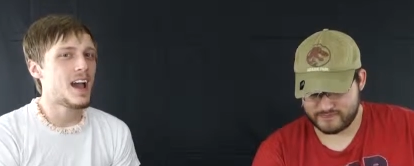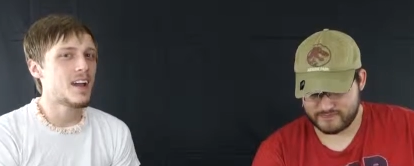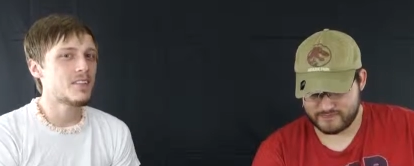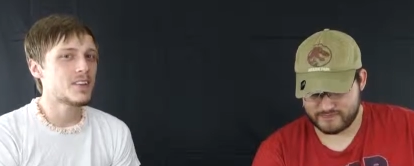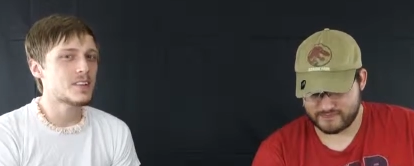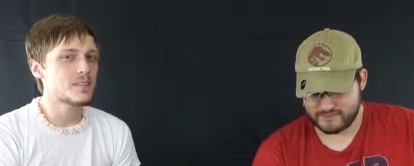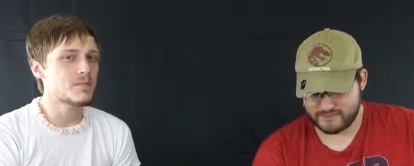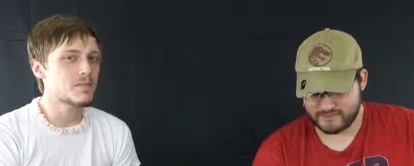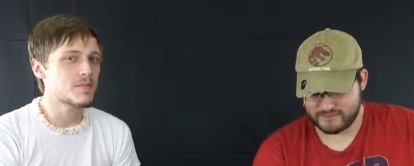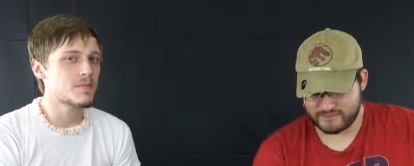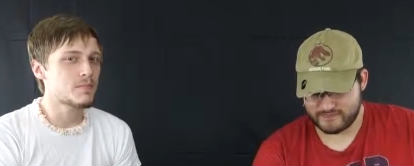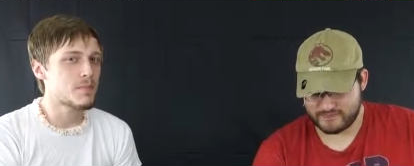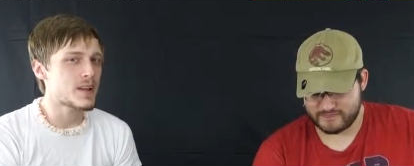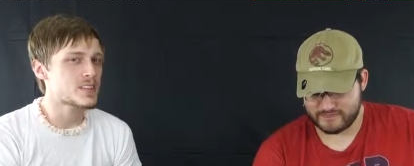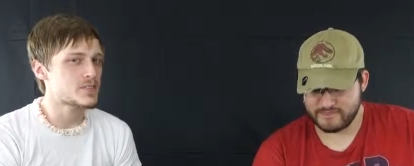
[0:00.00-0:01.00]
Speaker 1: having
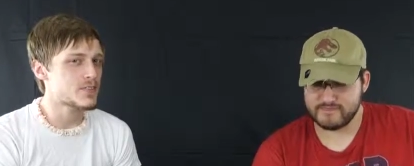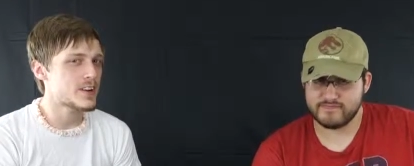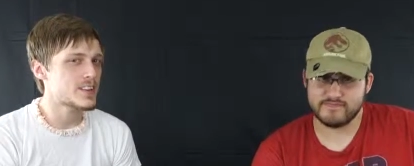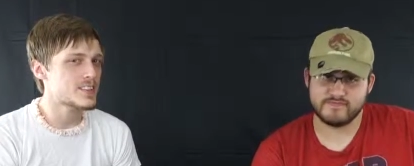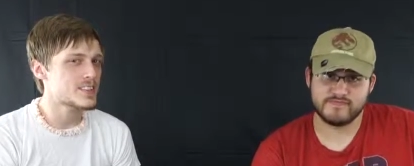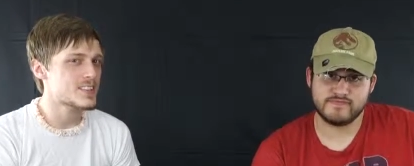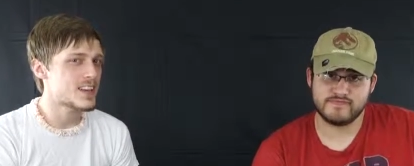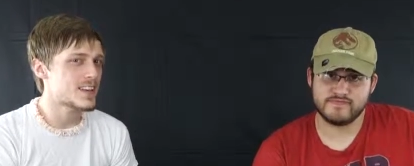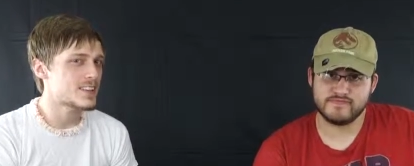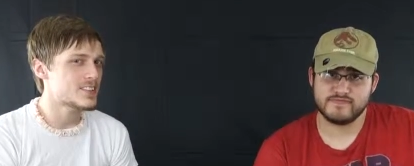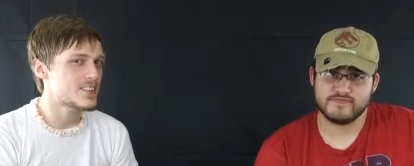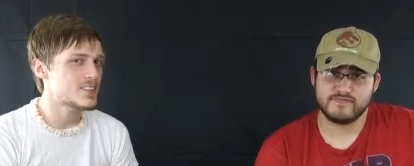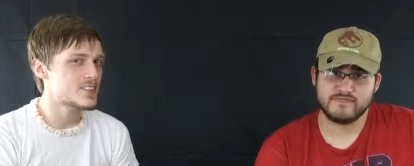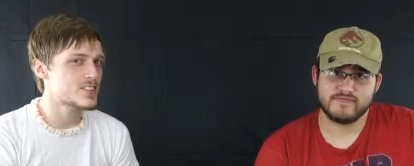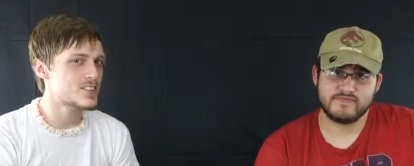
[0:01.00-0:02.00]
best friends is that
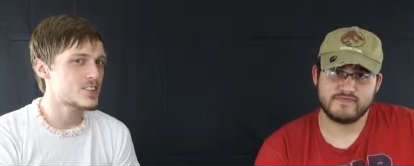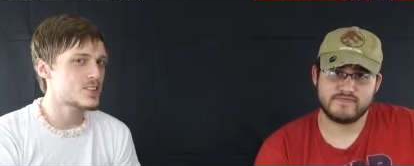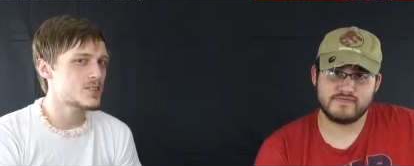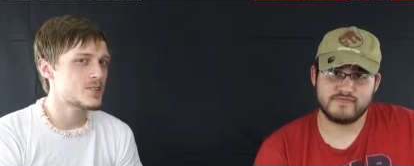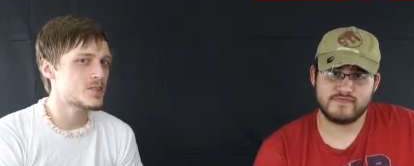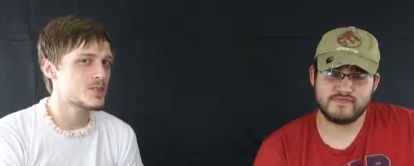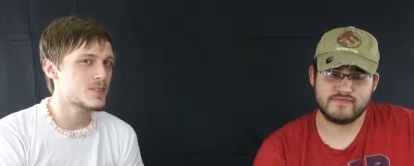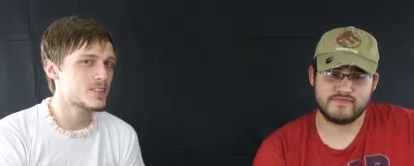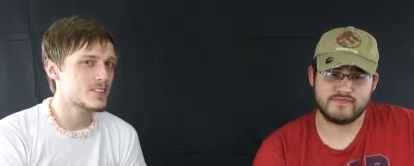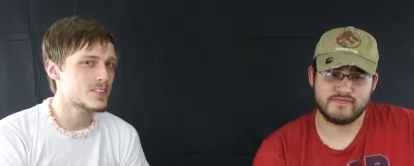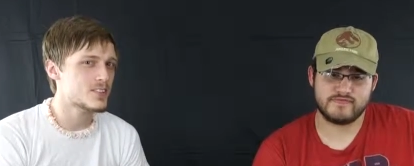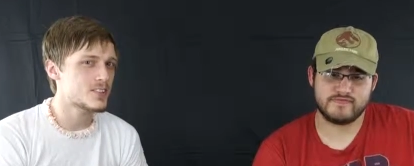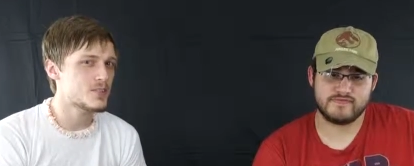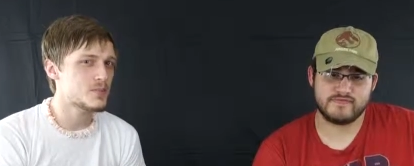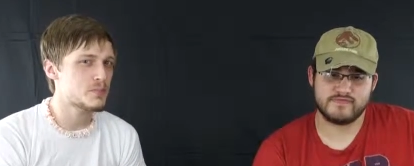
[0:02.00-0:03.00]
it teaches you
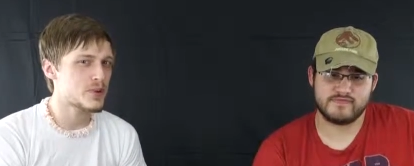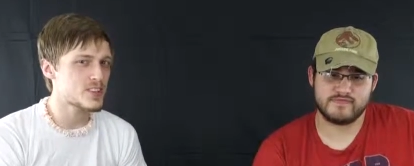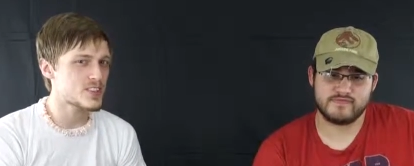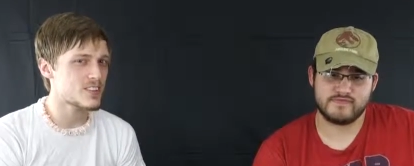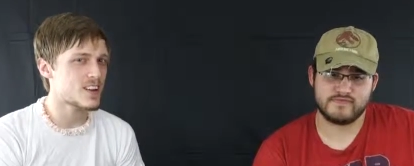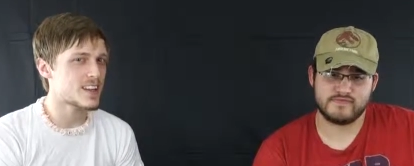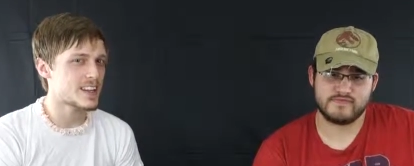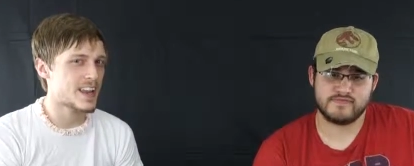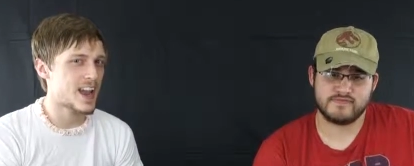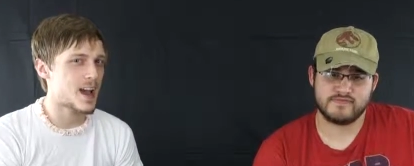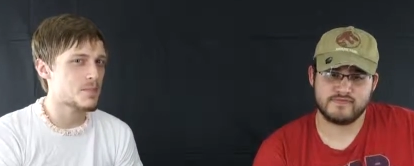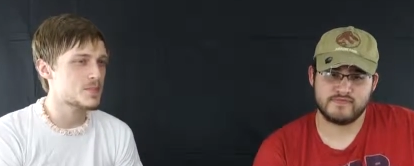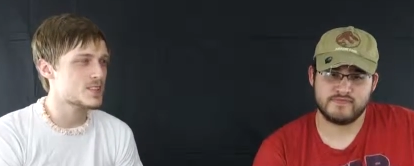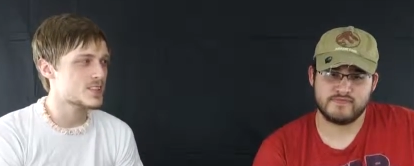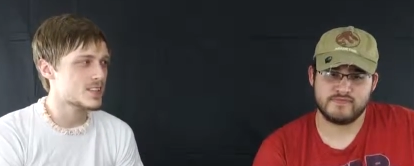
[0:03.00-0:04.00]
to bridge a lot of
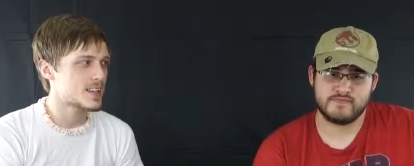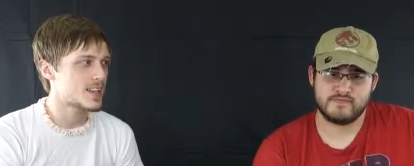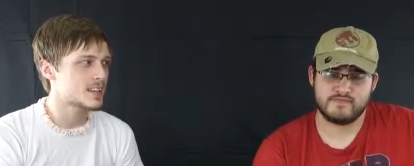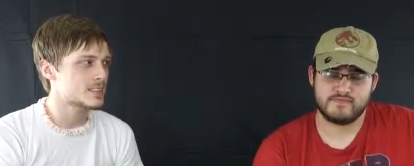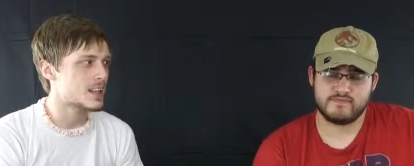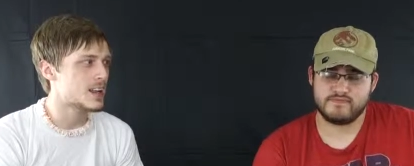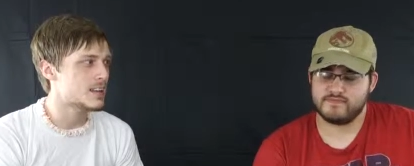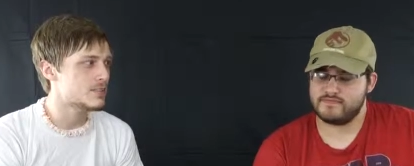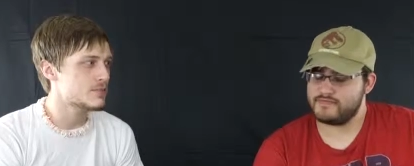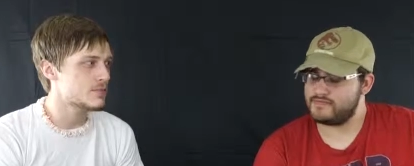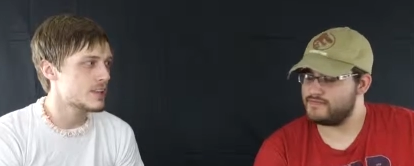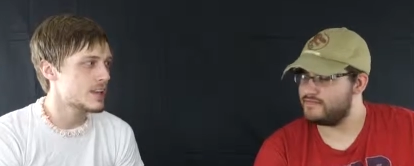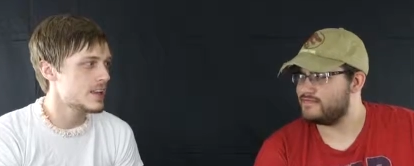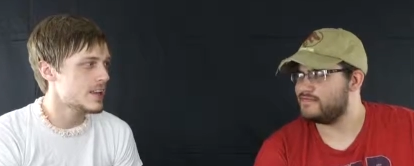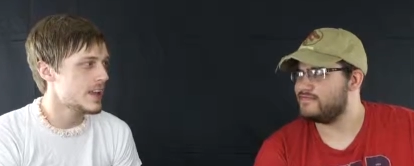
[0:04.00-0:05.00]
gaps in
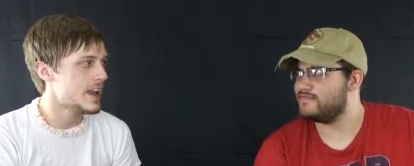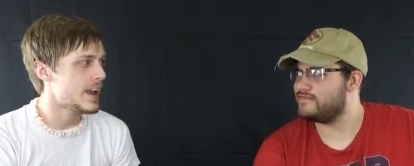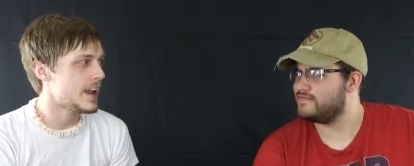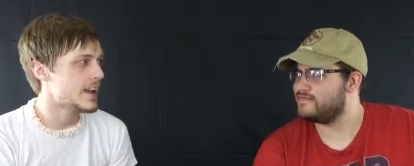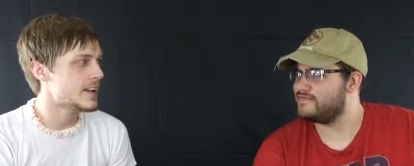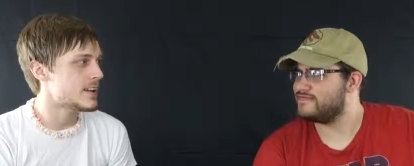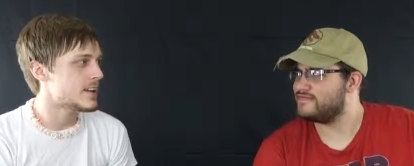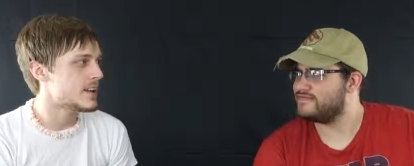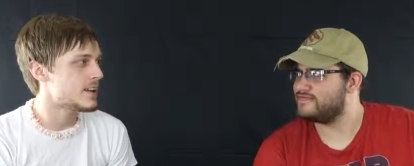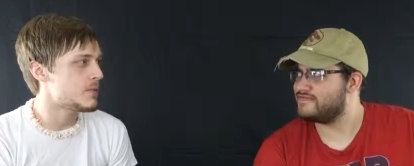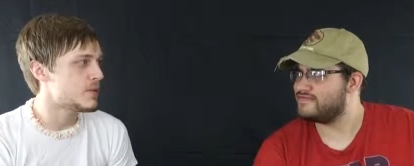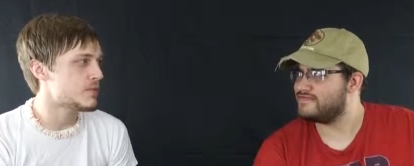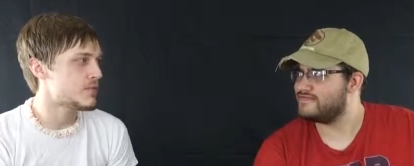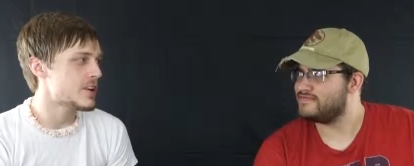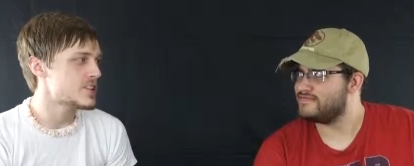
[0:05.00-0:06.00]
life and
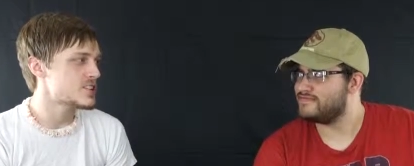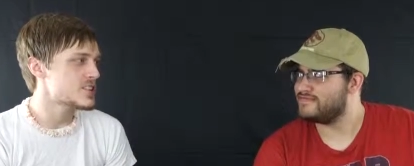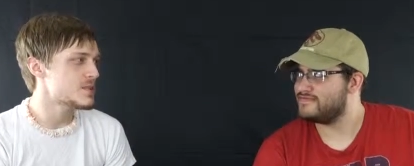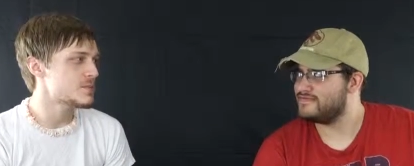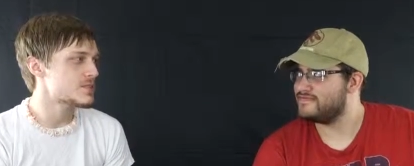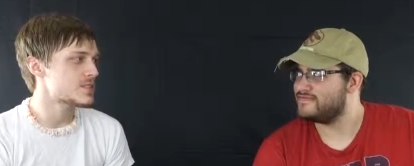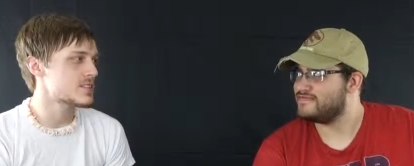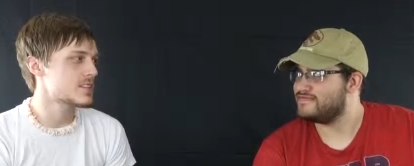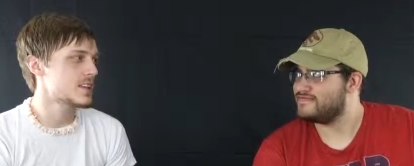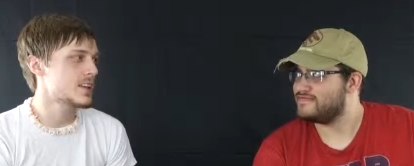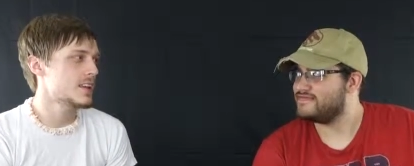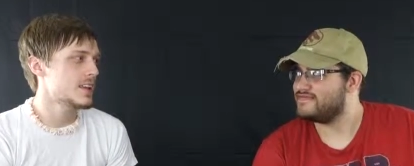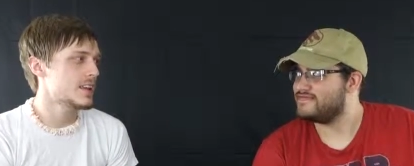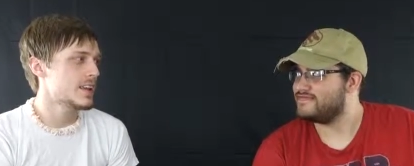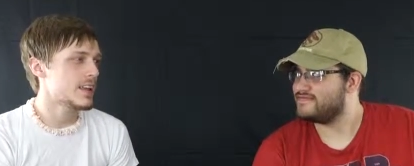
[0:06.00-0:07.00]
with friendships.
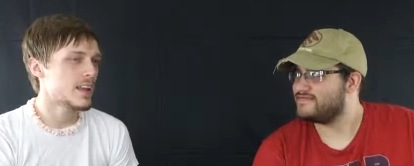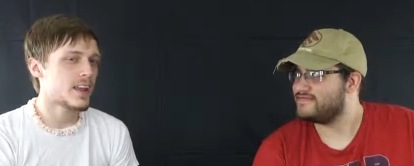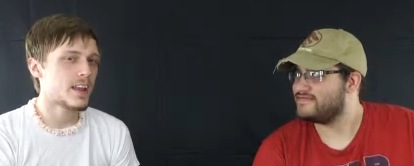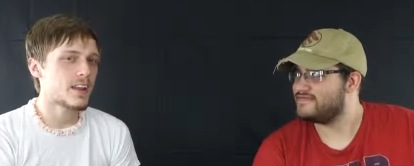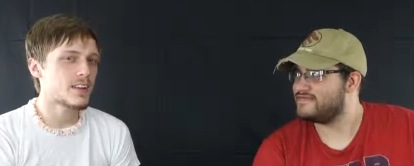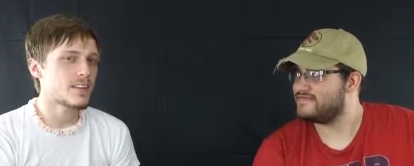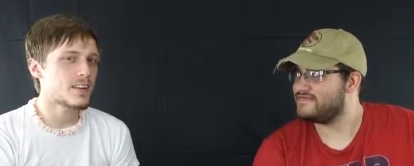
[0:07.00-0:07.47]
And